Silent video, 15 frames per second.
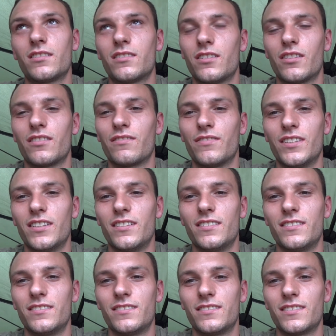just for,
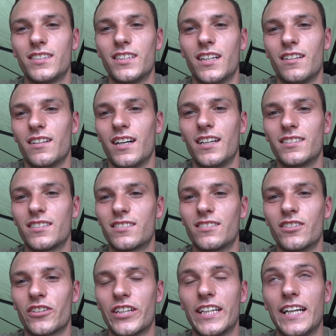you know, like just
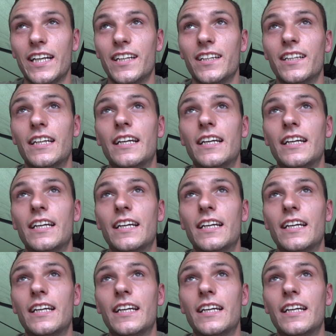looking at.